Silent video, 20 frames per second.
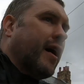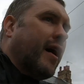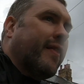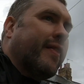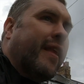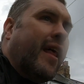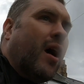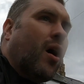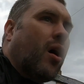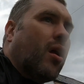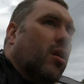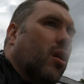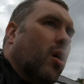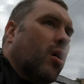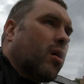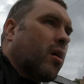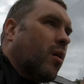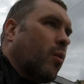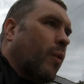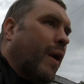and
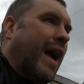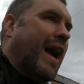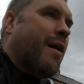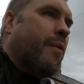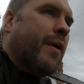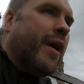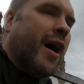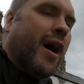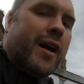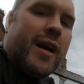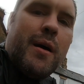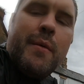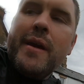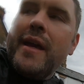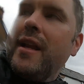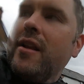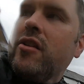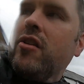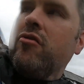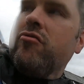look where we are coming
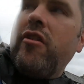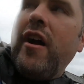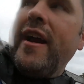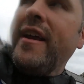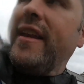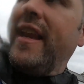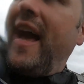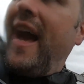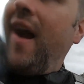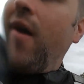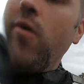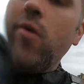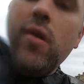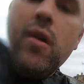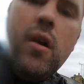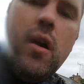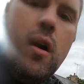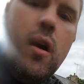into right now.